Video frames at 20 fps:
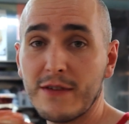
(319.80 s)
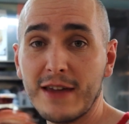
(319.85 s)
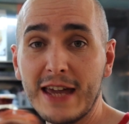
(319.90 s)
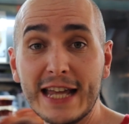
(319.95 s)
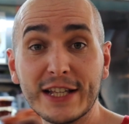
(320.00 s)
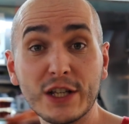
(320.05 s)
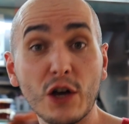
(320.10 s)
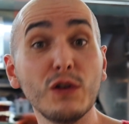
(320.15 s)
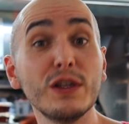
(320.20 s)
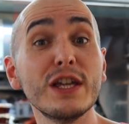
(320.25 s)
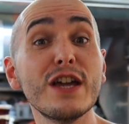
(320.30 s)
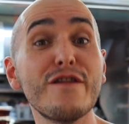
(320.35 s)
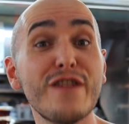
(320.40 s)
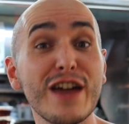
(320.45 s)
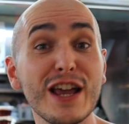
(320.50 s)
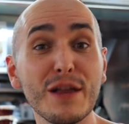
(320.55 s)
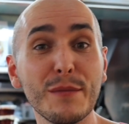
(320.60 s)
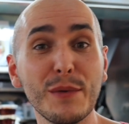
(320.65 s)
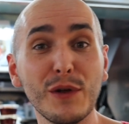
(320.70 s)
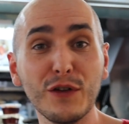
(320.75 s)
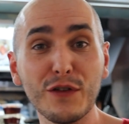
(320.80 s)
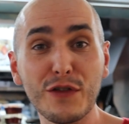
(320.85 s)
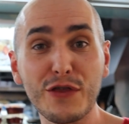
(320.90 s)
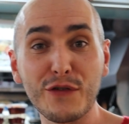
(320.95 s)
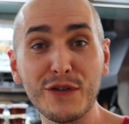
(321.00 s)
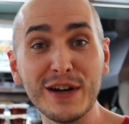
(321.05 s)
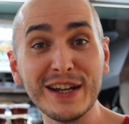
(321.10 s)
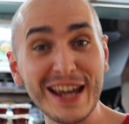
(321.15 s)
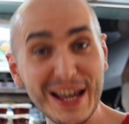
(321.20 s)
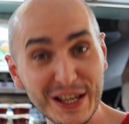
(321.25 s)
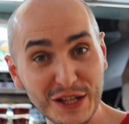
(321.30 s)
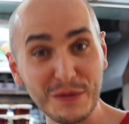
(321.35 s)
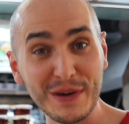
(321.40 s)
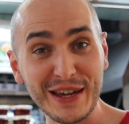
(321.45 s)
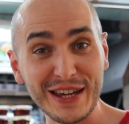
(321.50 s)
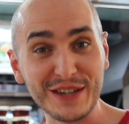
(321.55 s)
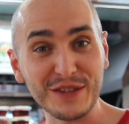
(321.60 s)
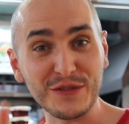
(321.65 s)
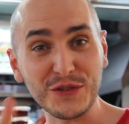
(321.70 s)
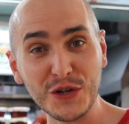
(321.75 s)
it's only available 3 days a
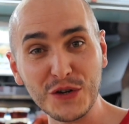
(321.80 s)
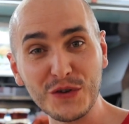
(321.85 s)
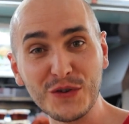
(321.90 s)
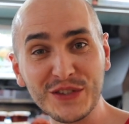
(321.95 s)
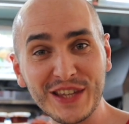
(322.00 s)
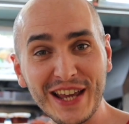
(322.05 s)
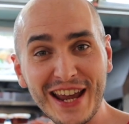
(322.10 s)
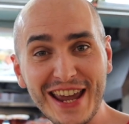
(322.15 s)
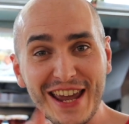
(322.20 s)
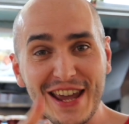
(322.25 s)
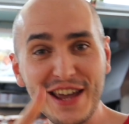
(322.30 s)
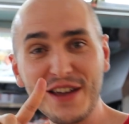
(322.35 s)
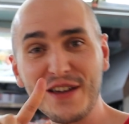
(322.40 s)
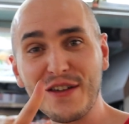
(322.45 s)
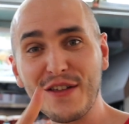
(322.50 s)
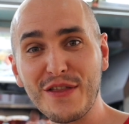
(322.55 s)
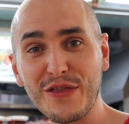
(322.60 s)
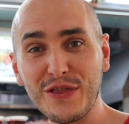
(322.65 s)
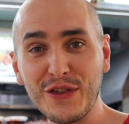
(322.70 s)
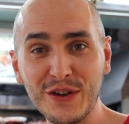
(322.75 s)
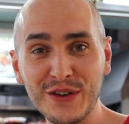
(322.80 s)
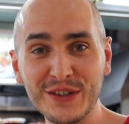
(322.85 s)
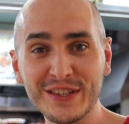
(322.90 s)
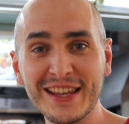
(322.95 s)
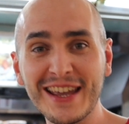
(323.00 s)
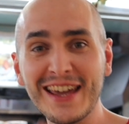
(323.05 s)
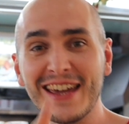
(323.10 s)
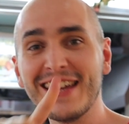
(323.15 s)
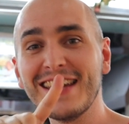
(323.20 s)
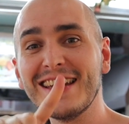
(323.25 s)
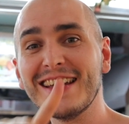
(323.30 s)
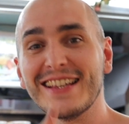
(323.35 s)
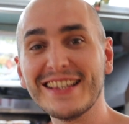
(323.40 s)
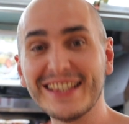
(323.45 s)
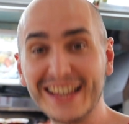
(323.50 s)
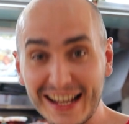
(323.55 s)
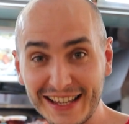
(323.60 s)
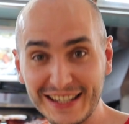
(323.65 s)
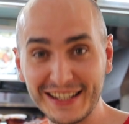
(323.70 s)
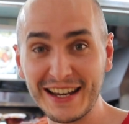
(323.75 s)
week, Tuesday, Thursday,
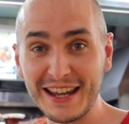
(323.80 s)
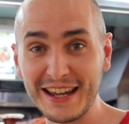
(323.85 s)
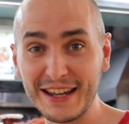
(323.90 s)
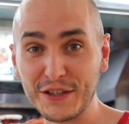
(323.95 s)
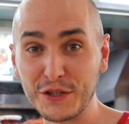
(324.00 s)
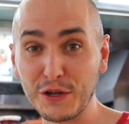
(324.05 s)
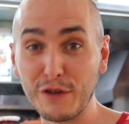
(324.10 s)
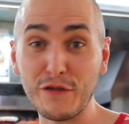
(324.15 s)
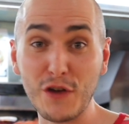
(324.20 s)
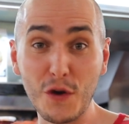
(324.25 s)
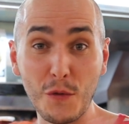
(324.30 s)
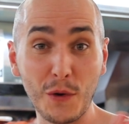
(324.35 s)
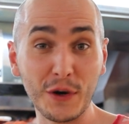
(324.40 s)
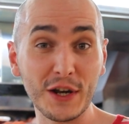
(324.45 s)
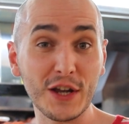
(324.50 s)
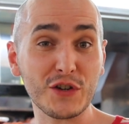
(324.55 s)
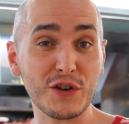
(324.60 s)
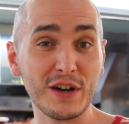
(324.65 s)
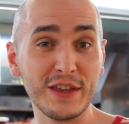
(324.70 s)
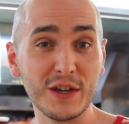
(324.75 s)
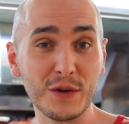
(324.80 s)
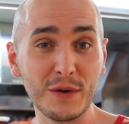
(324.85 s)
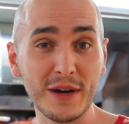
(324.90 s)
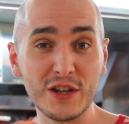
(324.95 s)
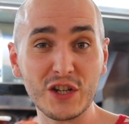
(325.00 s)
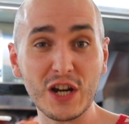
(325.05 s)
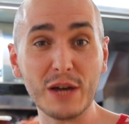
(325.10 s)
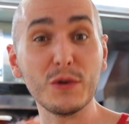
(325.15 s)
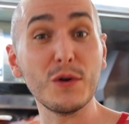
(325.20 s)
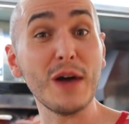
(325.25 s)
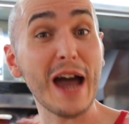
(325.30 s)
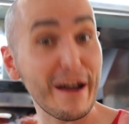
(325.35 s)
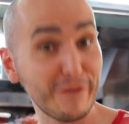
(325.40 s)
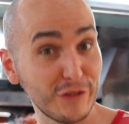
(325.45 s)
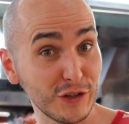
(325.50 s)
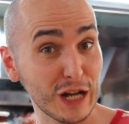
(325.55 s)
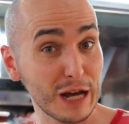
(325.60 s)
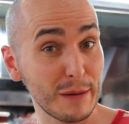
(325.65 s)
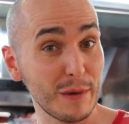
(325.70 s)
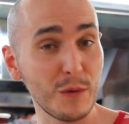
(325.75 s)
Saturday. So if you want to try the Kway Chap, you have
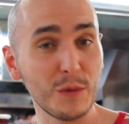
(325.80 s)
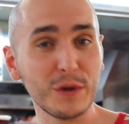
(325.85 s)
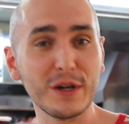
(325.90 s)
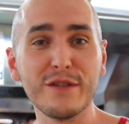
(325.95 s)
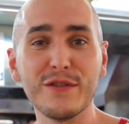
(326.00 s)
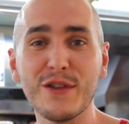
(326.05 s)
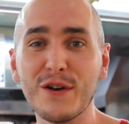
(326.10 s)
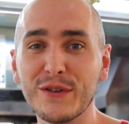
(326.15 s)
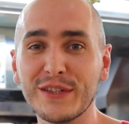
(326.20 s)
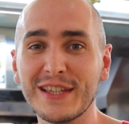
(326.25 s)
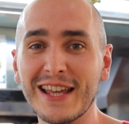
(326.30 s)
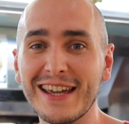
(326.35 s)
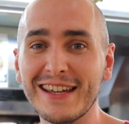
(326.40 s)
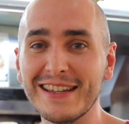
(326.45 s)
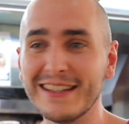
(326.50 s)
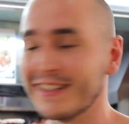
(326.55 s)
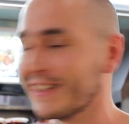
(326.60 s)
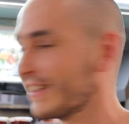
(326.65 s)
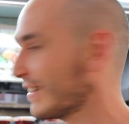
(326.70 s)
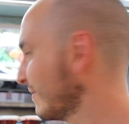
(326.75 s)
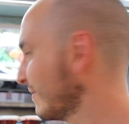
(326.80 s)
to come on one of those days.